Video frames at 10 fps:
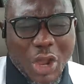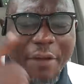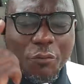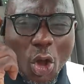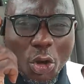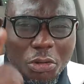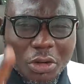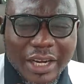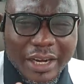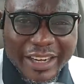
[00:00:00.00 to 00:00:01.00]
You have
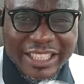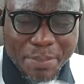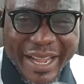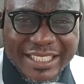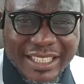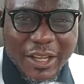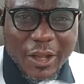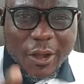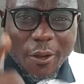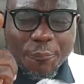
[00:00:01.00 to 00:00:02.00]
no respect
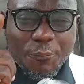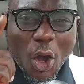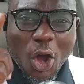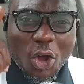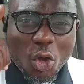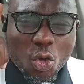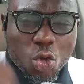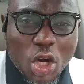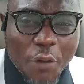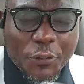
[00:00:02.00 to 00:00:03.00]
for
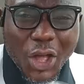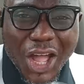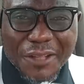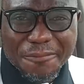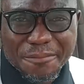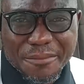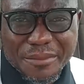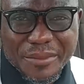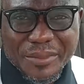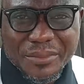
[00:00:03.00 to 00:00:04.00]
rule of law.
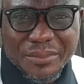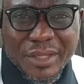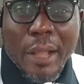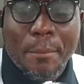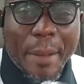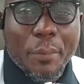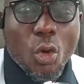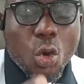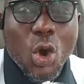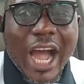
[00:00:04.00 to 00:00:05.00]

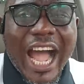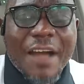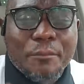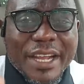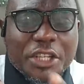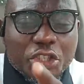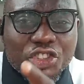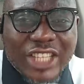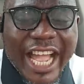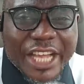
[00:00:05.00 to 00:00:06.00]
People who are being
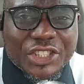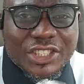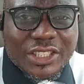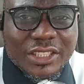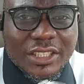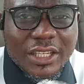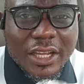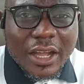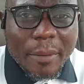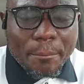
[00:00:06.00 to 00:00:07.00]
discharged
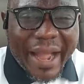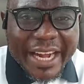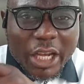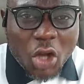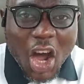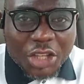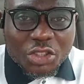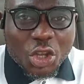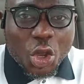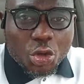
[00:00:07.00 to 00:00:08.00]
by the court,